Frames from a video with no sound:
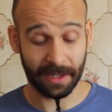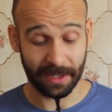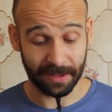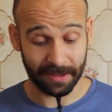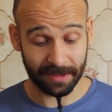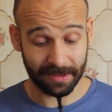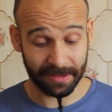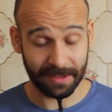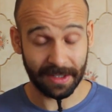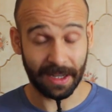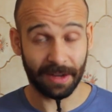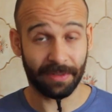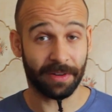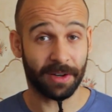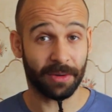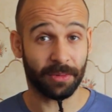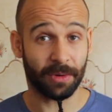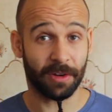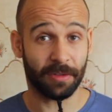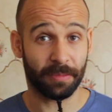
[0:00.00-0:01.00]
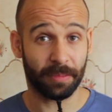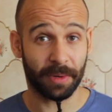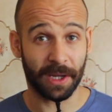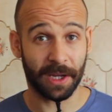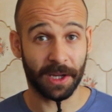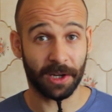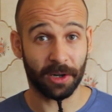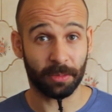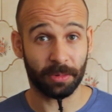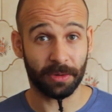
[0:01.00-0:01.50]
and definitely worth
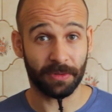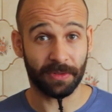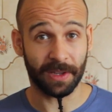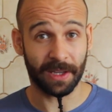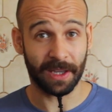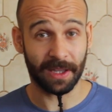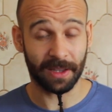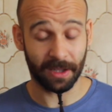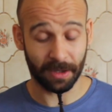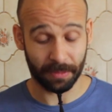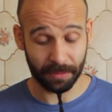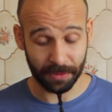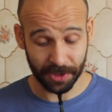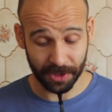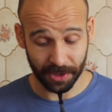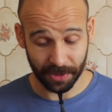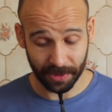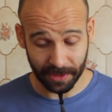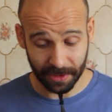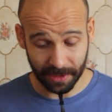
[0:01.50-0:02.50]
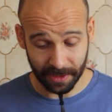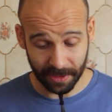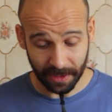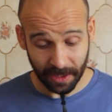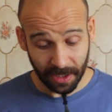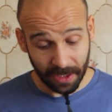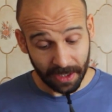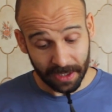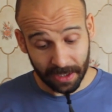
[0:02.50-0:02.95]
picking up if you get the opportunity.